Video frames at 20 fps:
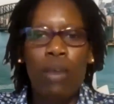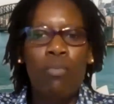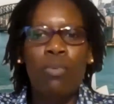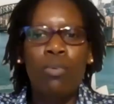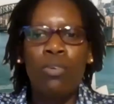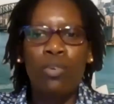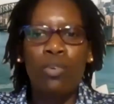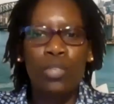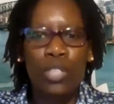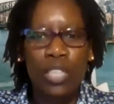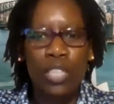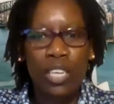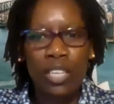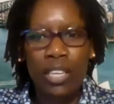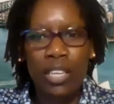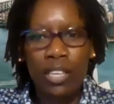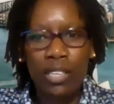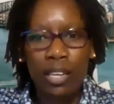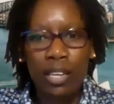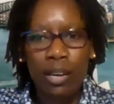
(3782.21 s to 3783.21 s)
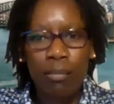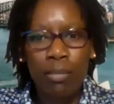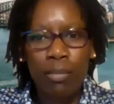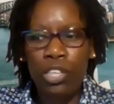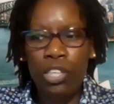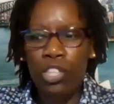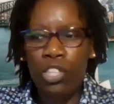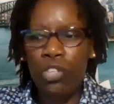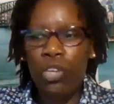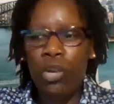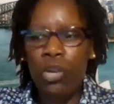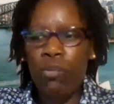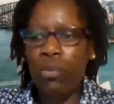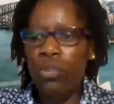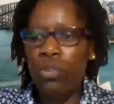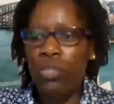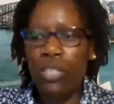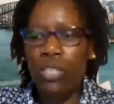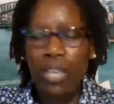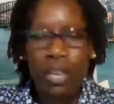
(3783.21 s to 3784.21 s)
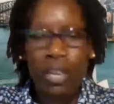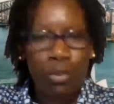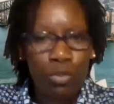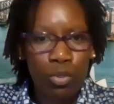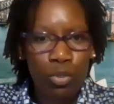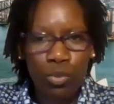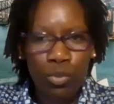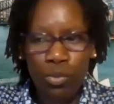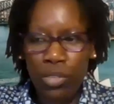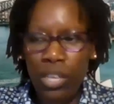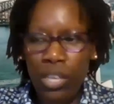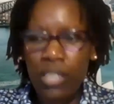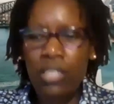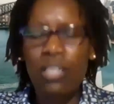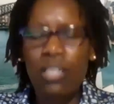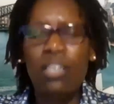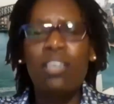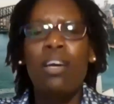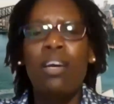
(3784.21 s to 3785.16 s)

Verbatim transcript: I will not take that application. I will not allow you to do that.